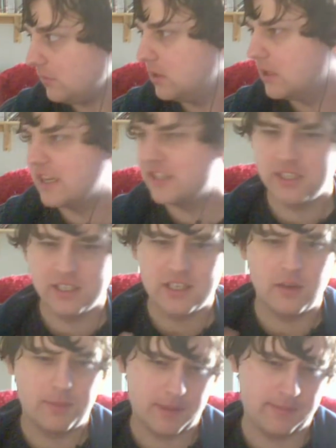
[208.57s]
As you can
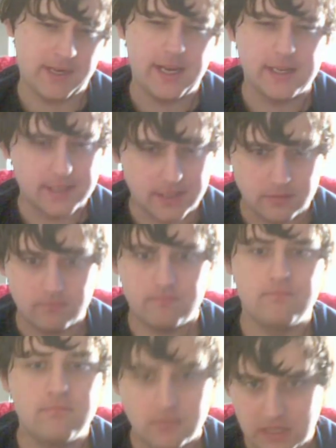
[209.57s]
tell by my accent,
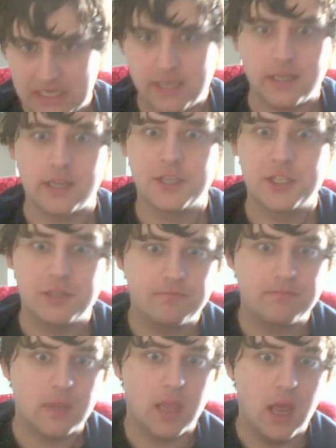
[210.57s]
English.
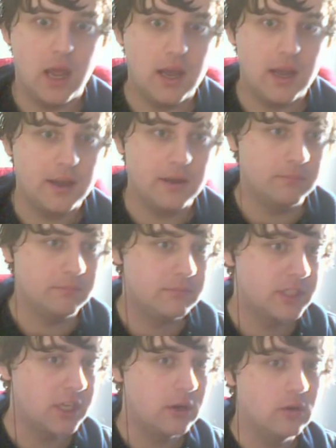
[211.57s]

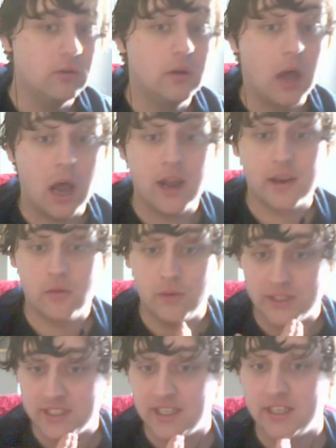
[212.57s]
So I
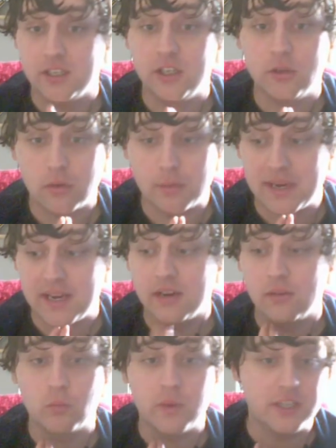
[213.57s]
always need a
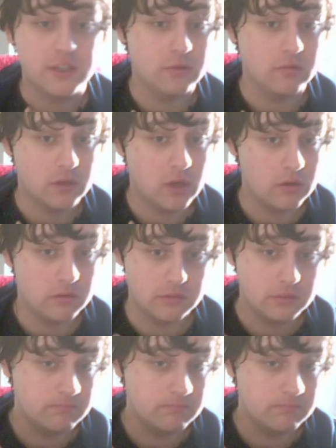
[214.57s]
European regional code.